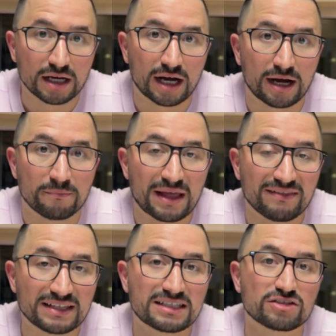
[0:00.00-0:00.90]

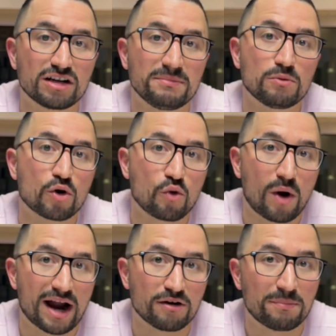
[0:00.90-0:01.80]
And this is going to be
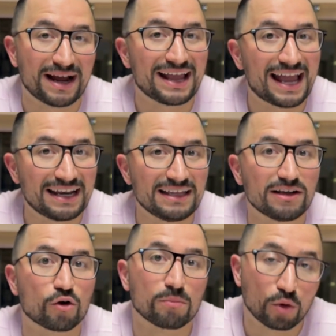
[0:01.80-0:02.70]
required by
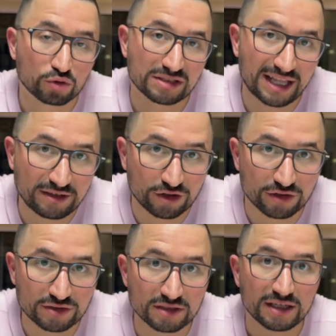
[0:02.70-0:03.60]
any or most
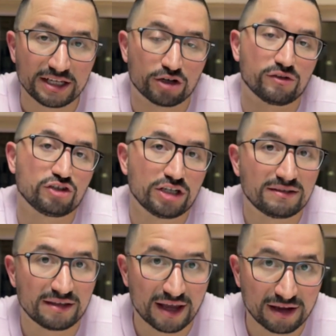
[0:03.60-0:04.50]
lenders here in the
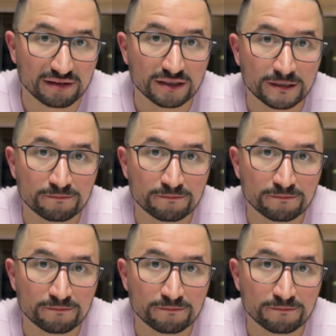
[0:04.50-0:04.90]
GTA.